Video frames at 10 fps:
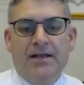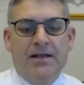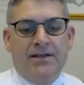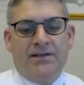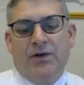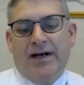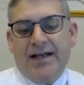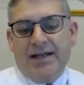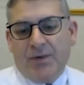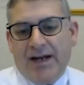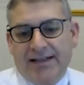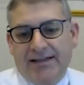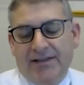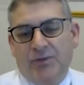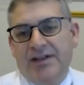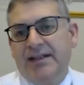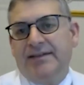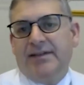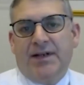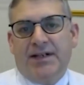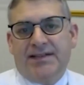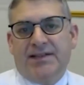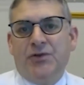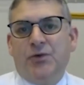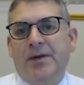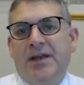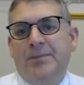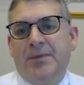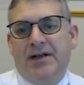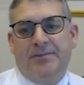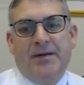So I read with interest your paper